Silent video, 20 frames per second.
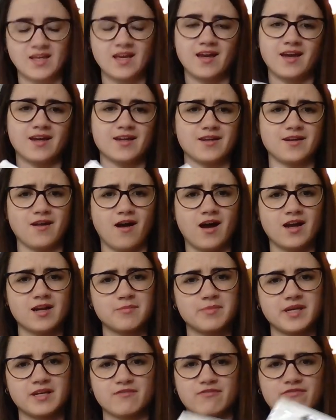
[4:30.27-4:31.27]
Not a big
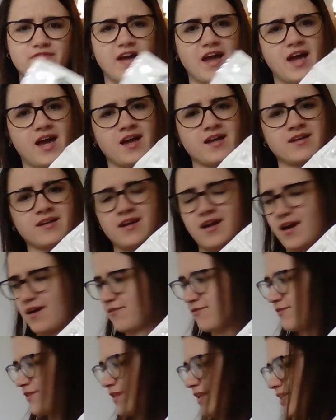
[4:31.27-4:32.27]
fan of
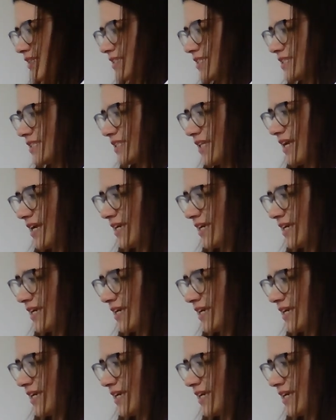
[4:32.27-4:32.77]
this, like,